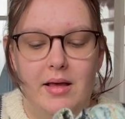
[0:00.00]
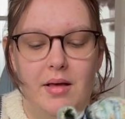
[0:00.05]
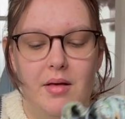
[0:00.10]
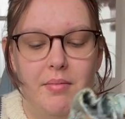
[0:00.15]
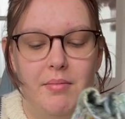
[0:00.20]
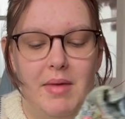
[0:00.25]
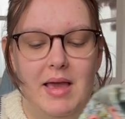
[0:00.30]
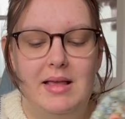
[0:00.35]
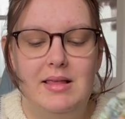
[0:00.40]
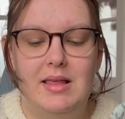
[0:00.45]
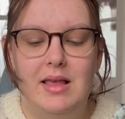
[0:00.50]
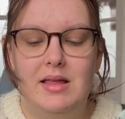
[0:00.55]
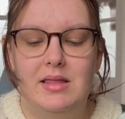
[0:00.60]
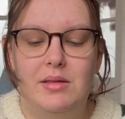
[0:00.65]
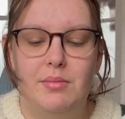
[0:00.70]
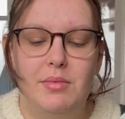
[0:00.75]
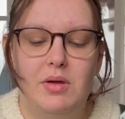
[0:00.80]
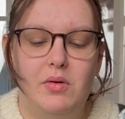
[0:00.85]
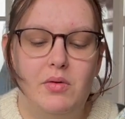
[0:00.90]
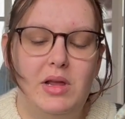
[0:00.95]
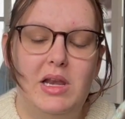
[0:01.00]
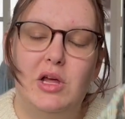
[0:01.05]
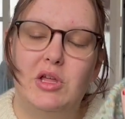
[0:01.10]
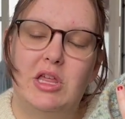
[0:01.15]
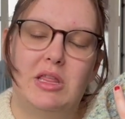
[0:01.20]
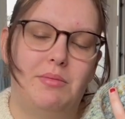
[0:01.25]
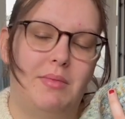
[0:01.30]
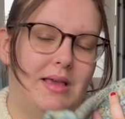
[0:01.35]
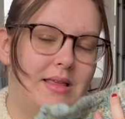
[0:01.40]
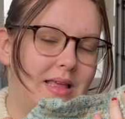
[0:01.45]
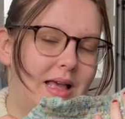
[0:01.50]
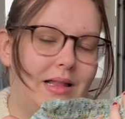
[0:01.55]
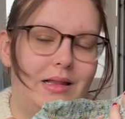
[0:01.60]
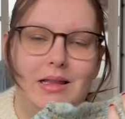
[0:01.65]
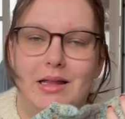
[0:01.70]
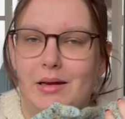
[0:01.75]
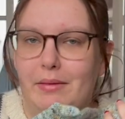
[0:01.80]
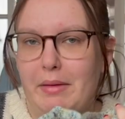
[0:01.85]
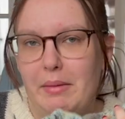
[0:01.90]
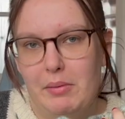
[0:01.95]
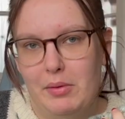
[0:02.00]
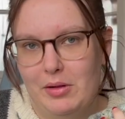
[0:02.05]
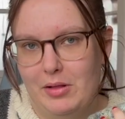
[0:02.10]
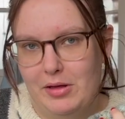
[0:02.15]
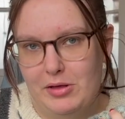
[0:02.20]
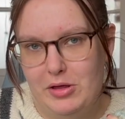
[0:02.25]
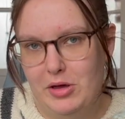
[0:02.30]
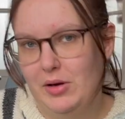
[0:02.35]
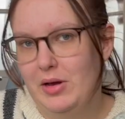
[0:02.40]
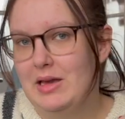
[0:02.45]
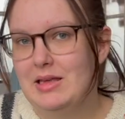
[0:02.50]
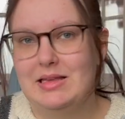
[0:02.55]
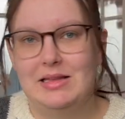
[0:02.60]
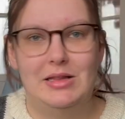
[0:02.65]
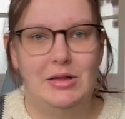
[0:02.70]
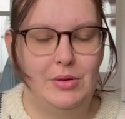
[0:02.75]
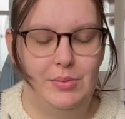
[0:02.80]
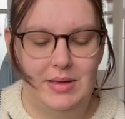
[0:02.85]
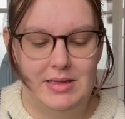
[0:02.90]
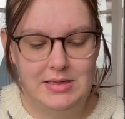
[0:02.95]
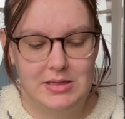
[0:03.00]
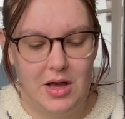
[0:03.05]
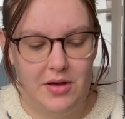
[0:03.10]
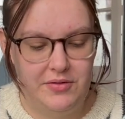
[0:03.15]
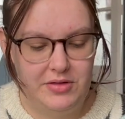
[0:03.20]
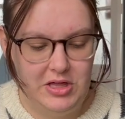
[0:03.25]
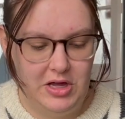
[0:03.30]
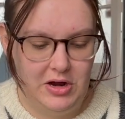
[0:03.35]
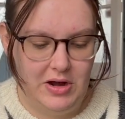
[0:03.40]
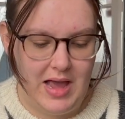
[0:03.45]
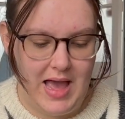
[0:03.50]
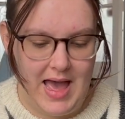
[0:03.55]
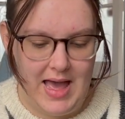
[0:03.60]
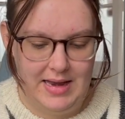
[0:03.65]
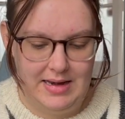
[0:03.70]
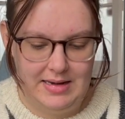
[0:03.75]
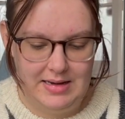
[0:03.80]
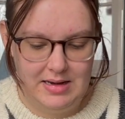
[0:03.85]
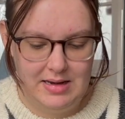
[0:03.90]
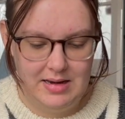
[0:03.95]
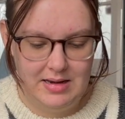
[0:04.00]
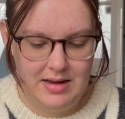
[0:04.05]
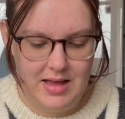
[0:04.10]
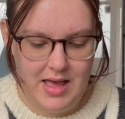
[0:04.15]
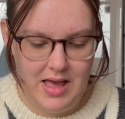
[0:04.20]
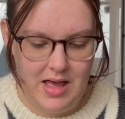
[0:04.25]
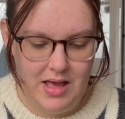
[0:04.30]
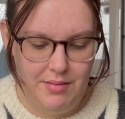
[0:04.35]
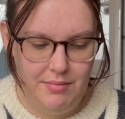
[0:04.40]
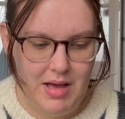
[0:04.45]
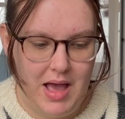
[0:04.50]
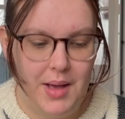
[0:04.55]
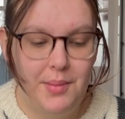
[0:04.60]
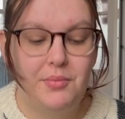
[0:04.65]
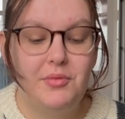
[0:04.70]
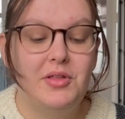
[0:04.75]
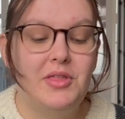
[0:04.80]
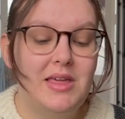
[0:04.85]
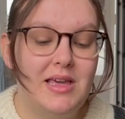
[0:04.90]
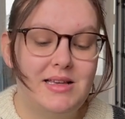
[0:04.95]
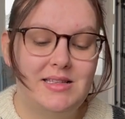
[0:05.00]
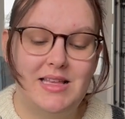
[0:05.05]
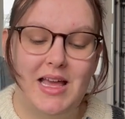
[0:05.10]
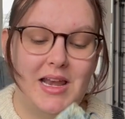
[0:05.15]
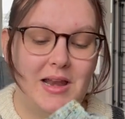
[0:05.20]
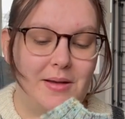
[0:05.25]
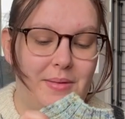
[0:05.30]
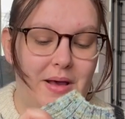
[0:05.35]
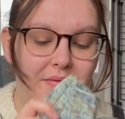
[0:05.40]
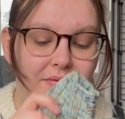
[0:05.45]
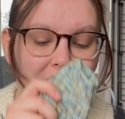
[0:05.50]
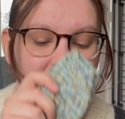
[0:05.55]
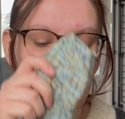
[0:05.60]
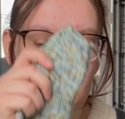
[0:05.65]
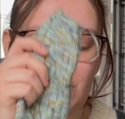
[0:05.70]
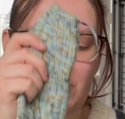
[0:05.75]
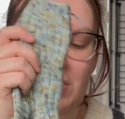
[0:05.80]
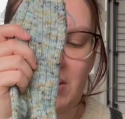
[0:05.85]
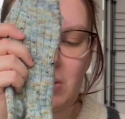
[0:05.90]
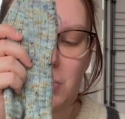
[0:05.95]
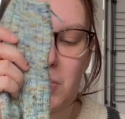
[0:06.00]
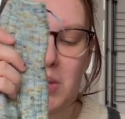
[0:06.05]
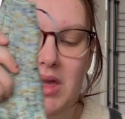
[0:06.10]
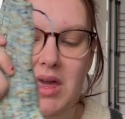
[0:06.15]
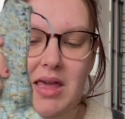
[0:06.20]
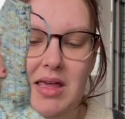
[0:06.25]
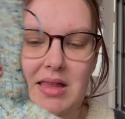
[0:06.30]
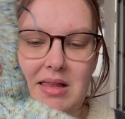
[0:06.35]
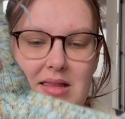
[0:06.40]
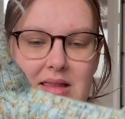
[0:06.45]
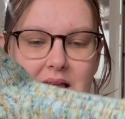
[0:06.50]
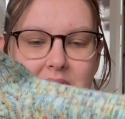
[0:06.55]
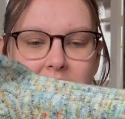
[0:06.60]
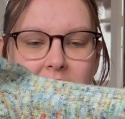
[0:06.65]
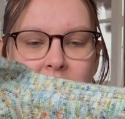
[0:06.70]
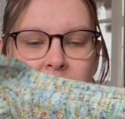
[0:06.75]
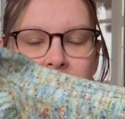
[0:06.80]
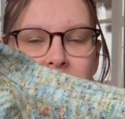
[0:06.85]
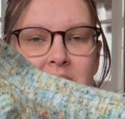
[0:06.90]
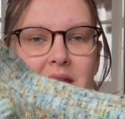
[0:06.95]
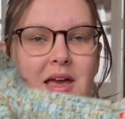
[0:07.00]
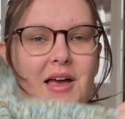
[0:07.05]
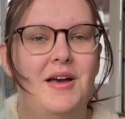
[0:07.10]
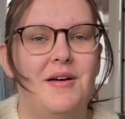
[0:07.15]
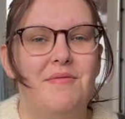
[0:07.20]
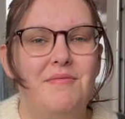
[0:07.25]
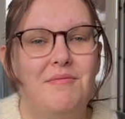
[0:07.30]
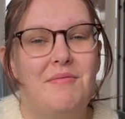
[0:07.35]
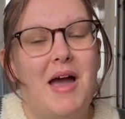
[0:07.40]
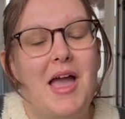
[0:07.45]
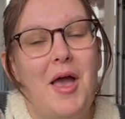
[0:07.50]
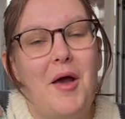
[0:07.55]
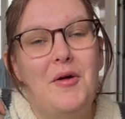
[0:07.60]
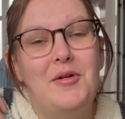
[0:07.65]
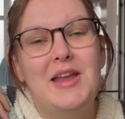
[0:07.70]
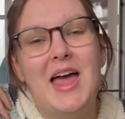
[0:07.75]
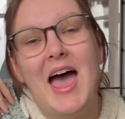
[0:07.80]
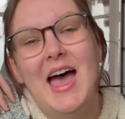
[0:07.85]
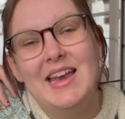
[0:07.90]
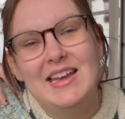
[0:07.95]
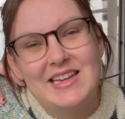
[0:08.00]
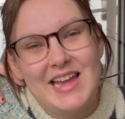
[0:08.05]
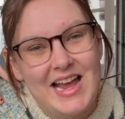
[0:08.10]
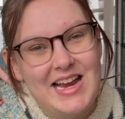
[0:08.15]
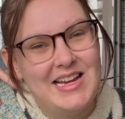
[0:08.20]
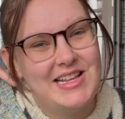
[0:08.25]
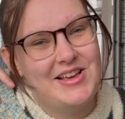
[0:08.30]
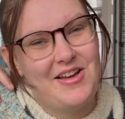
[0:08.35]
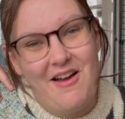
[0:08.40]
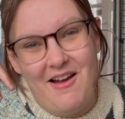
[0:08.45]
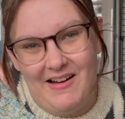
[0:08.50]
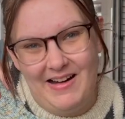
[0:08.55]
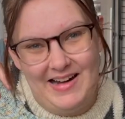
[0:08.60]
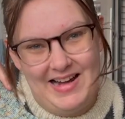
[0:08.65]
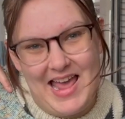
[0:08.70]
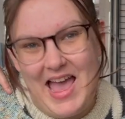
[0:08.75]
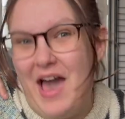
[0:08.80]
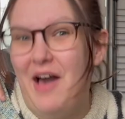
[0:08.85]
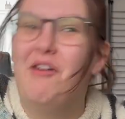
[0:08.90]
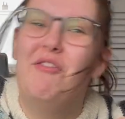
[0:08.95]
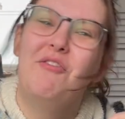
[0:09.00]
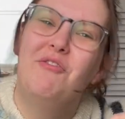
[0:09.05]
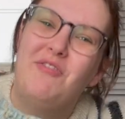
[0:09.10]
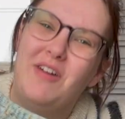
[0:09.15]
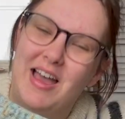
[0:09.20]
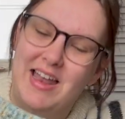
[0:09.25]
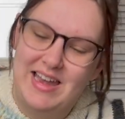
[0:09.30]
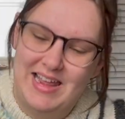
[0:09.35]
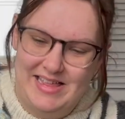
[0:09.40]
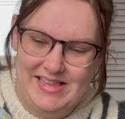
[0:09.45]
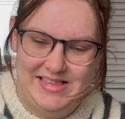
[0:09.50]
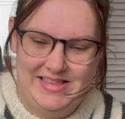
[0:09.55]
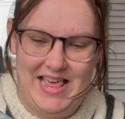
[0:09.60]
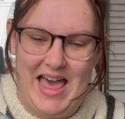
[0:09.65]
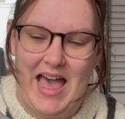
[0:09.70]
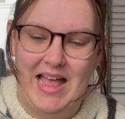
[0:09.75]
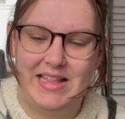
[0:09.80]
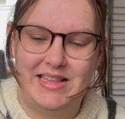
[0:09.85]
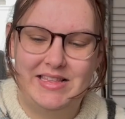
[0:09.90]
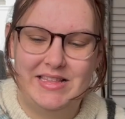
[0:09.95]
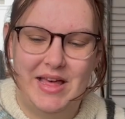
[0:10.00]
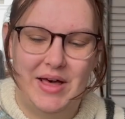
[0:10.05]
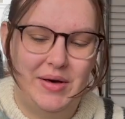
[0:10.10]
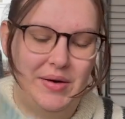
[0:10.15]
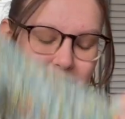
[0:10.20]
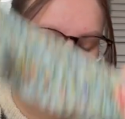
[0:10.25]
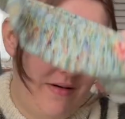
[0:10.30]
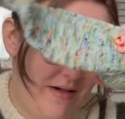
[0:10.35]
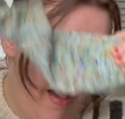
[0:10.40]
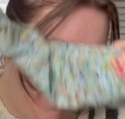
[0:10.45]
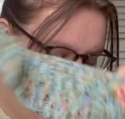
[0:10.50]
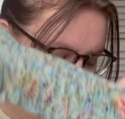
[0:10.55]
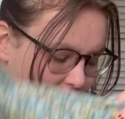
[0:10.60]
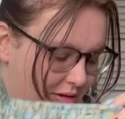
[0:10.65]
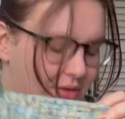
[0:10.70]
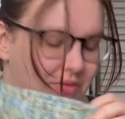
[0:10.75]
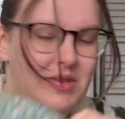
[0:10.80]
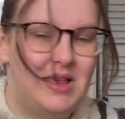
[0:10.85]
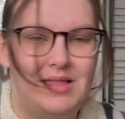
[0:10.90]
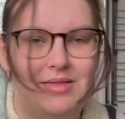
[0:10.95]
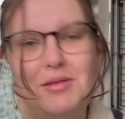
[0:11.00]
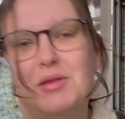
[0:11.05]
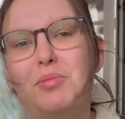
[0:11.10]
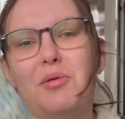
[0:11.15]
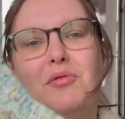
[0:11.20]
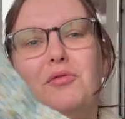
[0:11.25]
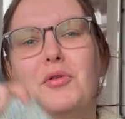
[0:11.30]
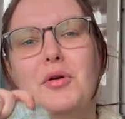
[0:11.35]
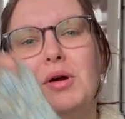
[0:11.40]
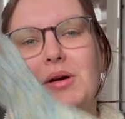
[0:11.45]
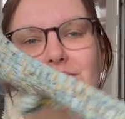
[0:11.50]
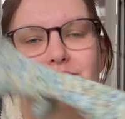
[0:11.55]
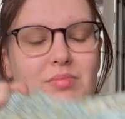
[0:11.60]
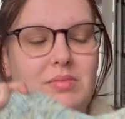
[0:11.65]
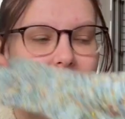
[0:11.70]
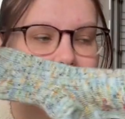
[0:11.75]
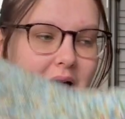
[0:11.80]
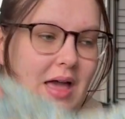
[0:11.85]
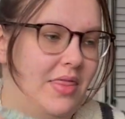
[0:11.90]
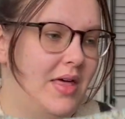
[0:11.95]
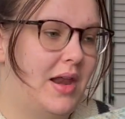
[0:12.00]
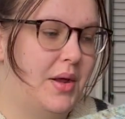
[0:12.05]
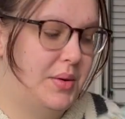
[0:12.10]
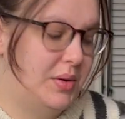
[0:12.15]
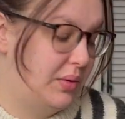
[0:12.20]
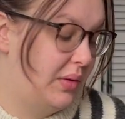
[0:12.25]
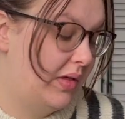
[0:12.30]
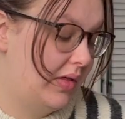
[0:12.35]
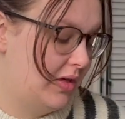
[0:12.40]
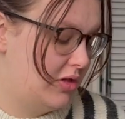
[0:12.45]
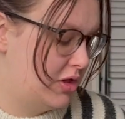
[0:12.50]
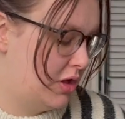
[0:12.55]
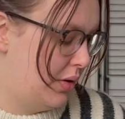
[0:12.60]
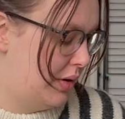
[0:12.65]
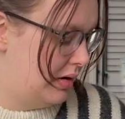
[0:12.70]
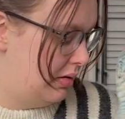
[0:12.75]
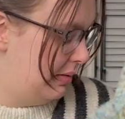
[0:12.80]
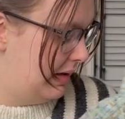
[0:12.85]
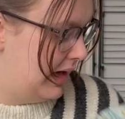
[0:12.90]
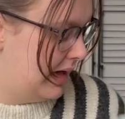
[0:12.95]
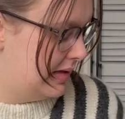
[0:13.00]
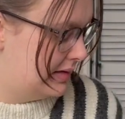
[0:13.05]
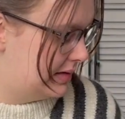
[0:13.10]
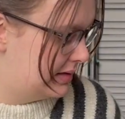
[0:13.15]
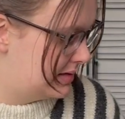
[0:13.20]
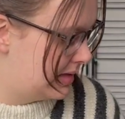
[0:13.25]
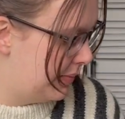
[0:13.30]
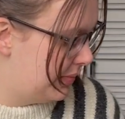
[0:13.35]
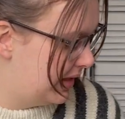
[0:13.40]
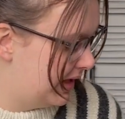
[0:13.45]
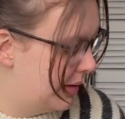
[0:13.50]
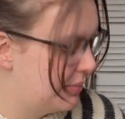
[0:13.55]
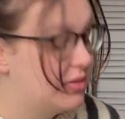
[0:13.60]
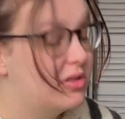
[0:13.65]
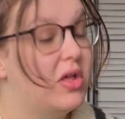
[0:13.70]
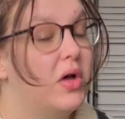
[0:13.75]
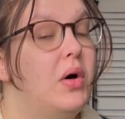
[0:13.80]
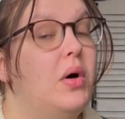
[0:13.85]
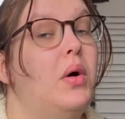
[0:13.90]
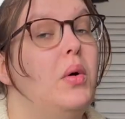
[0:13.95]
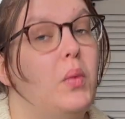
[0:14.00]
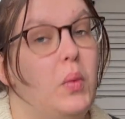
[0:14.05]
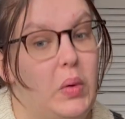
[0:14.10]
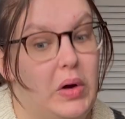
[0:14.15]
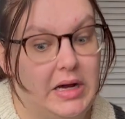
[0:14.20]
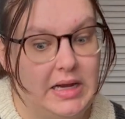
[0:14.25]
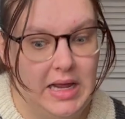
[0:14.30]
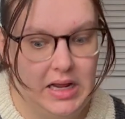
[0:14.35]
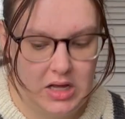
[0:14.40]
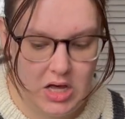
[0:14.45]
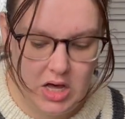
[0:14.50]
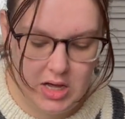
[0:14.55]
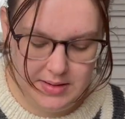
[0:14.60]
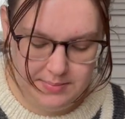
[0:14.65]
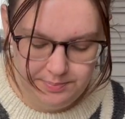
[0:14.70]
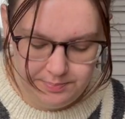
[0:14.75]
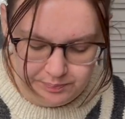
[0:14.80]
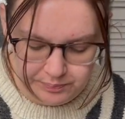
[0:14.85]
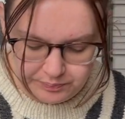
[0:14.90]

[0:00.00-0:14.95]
makes it, the merino just makes it a little bit more luxurious, a little bit softer, and I'm really excited about finishing these because my own hand-dyed yarn, how fun is that? So you've seen this before. I thought I would quickly show it because it's something I'm still working on.